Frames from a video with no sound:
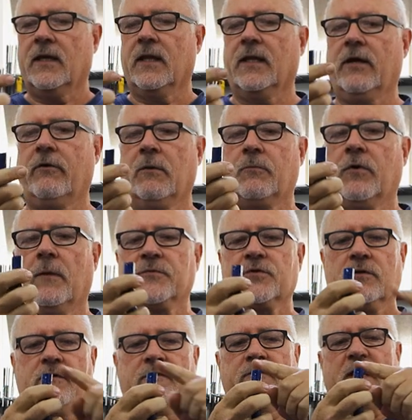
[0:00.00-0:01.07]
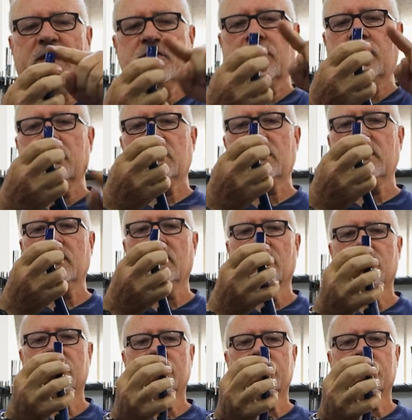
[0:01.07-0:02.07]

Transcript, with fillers: and there it pops off. As you can see,